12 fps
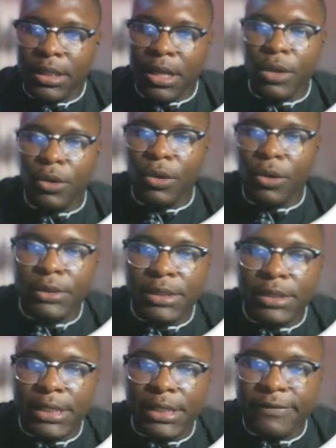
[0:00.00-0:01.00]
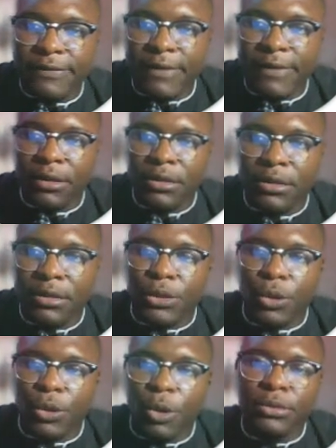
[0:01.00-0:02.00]
opening or maybe you are opening a file
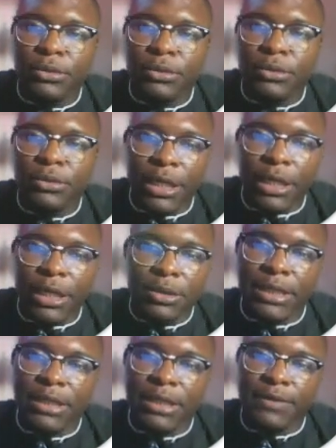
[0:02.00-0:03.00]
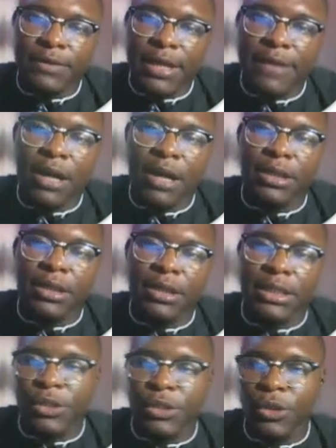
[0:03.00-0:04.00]
called uh, hello.
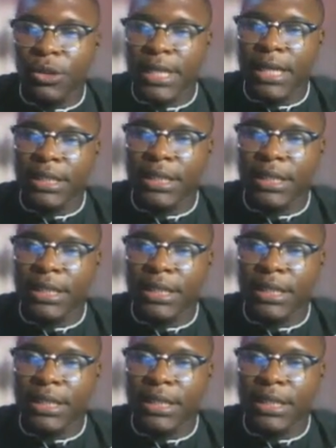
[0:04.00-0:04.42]
Alright.